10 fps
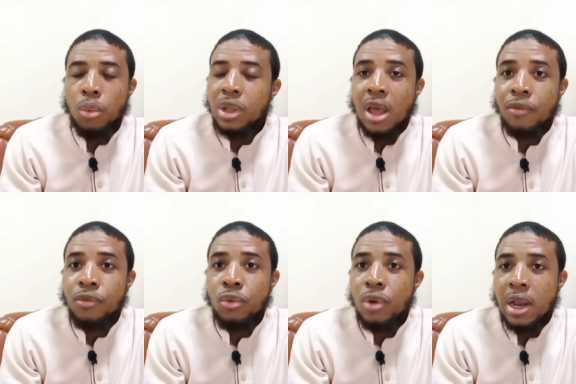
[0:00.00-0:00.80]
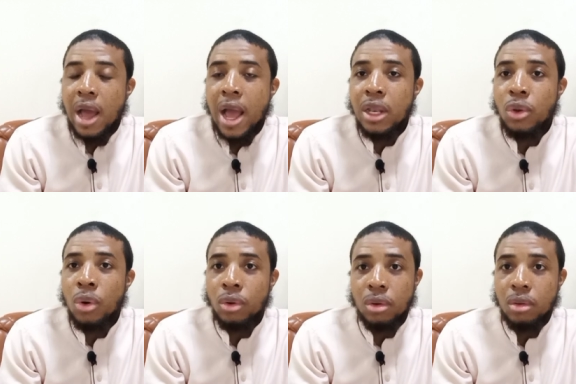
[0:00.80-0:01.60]
What have you and I
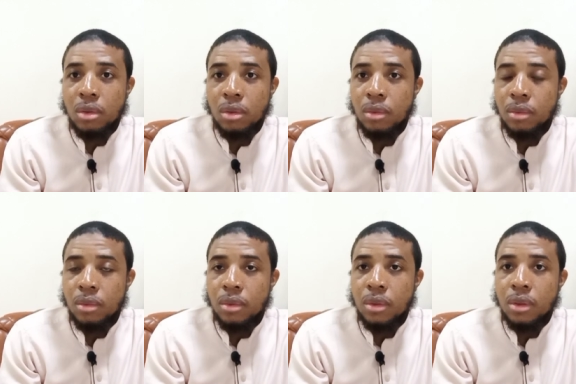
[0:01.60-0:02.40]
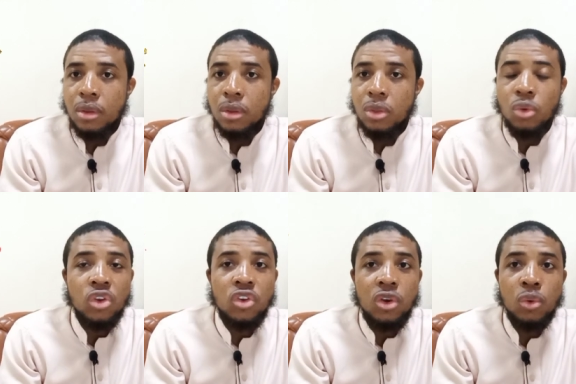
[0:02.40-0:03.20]
done to
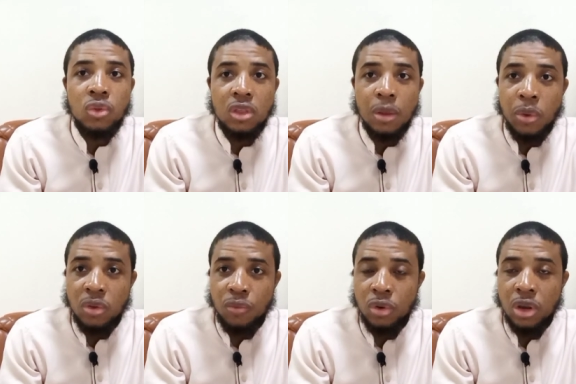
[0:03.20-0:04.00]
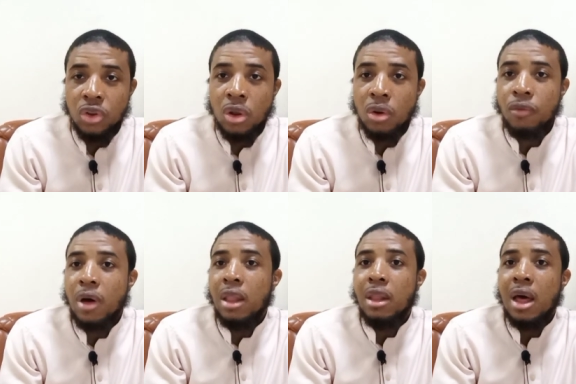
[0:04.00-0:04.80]
introduce the beautiful religion of
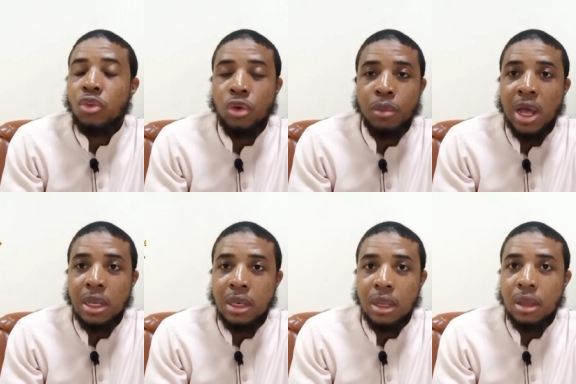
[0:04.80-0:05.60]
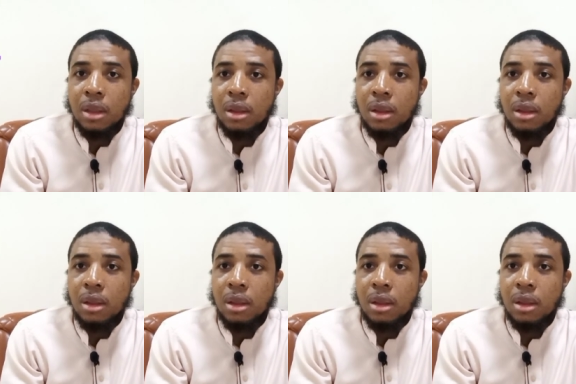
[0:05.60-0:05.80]
Allah to humanity?